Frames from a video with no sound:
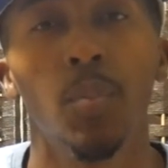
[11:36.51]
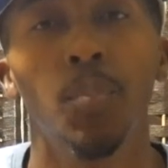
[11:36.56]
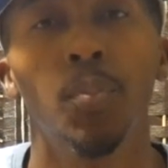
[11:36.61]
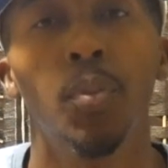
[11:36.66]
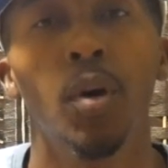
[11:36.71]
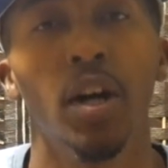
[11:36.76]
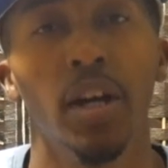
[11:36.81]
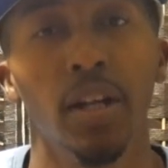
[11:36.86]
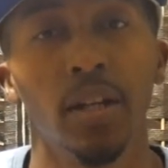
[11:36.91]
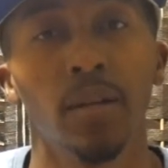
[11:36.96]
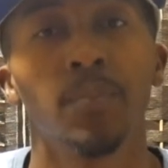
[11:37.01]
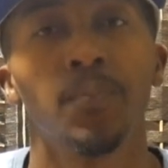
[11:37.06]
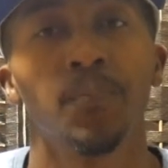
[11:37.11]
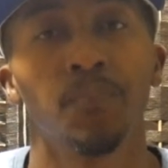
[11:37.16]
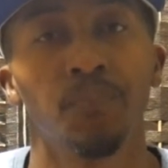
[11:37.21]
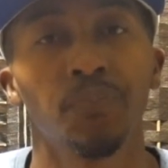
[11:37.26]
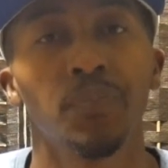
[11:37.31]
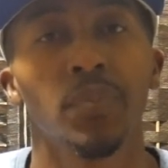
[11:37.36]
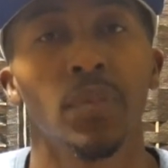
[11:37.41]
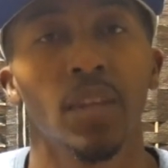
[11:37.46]
But
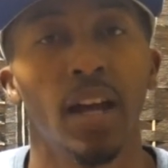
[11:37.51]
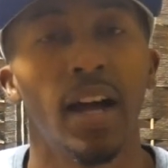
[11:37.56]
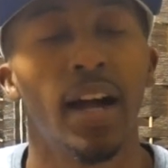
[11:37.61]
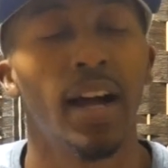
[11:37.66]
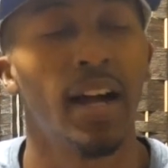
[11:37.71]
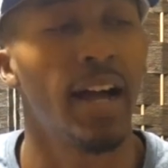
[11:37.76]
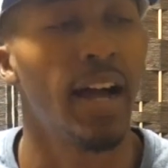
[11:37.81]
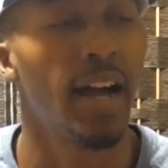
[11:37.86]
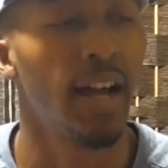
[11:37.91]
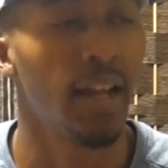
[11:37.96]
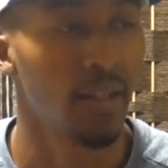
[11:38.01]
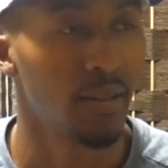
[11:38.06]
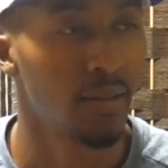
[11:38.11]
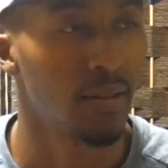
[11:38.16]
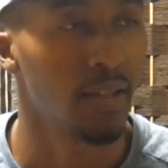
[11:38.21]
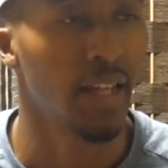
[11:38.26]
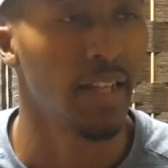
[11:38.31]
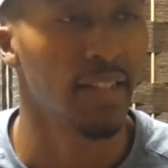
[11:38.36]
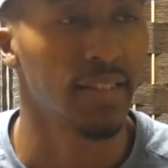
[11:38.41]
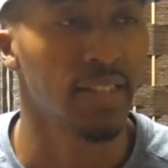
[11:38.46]

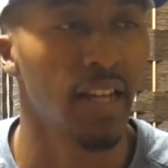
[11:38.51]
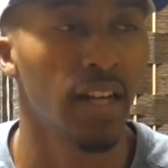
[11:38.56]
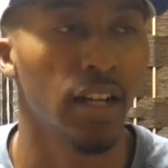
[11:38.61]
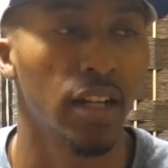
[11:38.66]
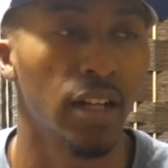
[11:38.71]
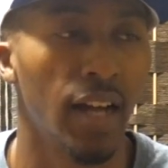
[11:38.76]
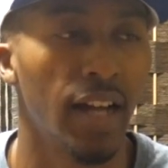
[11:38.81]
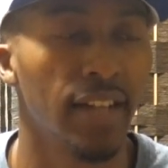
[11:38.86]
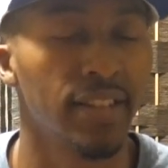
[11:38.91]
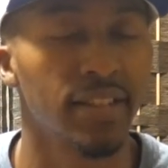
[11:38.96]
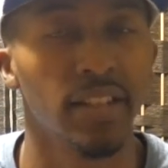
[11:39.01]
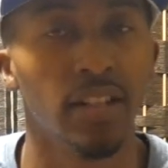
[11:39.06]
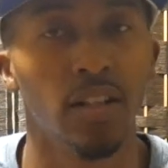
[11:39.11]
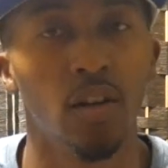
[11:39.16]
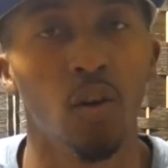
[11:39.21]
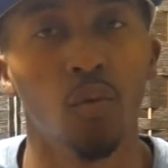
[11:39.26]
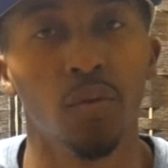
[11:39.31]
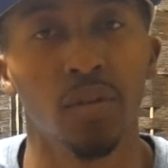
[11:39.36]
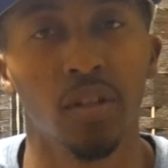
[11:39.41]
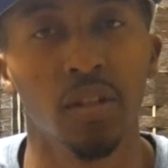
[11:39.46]
like I said, I say
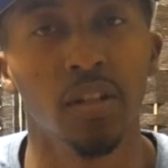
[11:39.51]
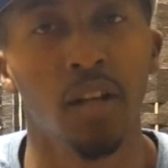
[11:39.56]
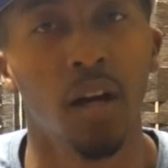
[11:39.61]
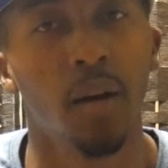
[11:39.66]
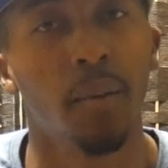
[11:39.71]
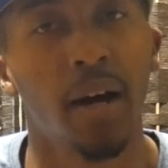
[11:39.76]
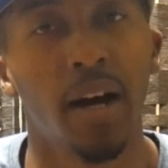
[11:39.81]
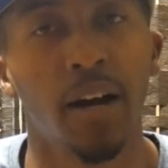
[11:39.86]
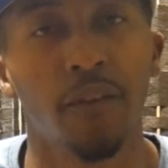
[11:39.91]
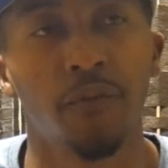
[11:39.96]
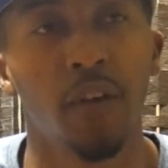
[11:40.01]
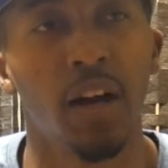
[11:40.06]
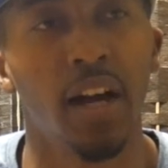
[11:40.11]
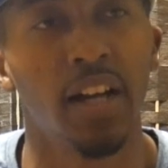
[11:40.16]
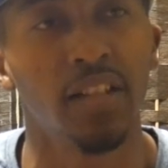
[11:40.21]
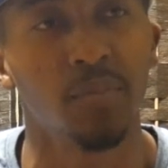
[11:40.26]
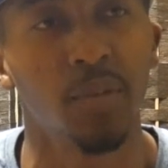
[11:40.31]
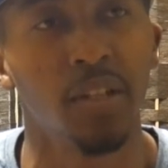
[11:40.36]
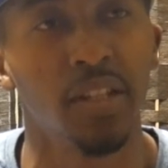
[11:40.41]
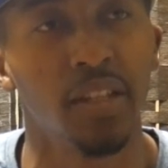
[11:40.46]
go with the Yamaha
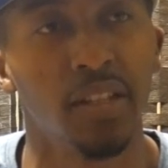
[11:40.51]
Hs5s, man.